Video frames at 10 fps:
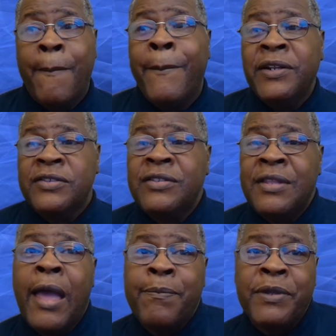but it's
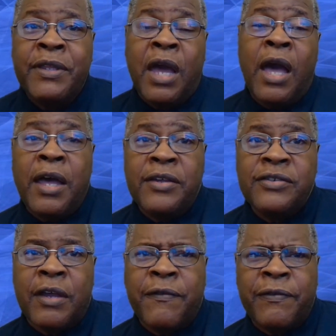not
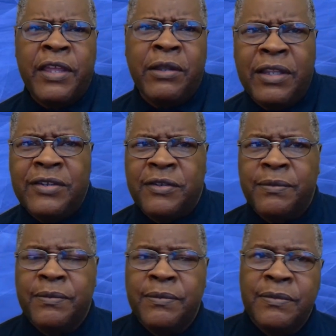because of
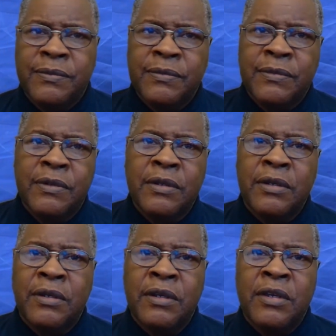legalism.
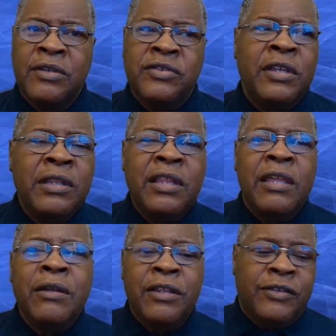See,
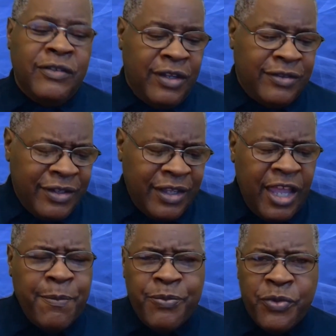legalism says
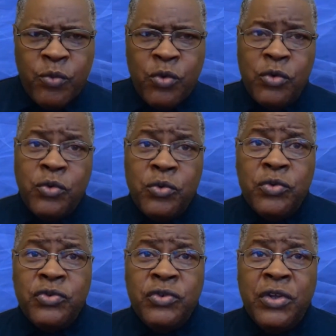keep the
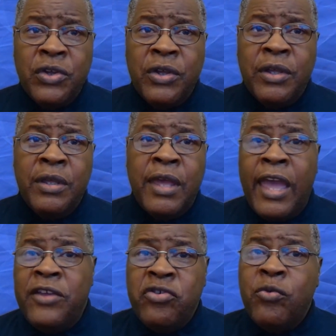rules
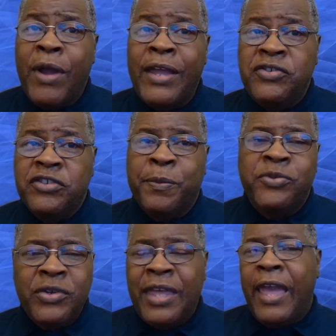and you're righteous,
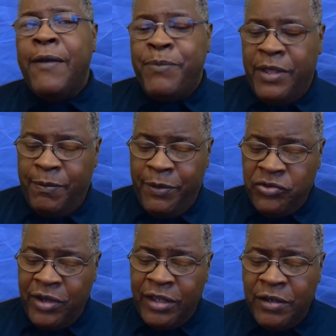but you can't be,
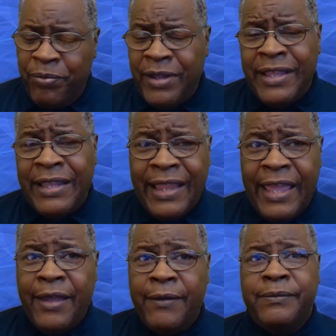because you got to bring that
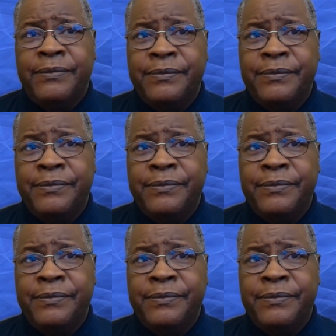lamb.